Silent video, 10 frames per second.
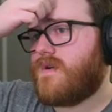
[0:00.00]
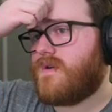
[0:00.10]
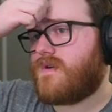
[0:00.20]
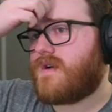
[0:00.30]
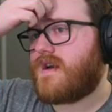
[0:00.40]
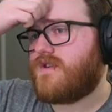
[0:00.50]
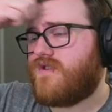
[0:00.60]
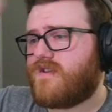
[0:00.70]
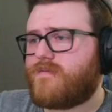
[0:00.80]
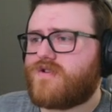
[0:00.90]
Okay,
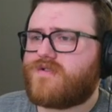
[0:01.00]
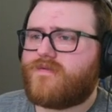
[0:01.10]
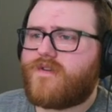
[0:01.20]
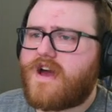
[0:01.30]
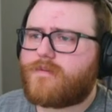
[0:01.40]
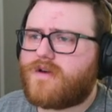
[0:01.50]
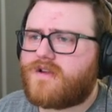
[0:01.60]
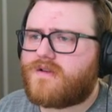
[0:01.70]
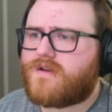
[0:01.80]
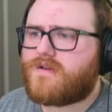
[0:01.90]
transmission fragment
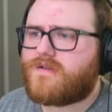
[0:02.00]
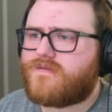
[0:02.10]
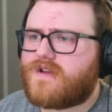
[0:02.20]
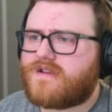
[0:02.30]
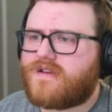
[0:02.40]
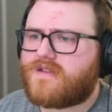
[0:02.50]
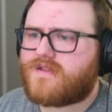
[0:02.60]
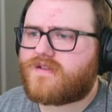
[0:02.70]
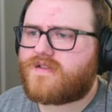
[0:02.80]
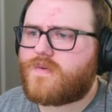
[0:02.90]
of
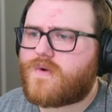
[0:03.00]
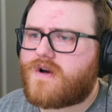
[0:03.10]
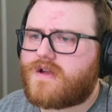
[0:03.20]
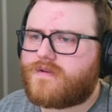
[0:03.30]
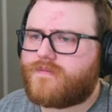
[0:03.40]
1961.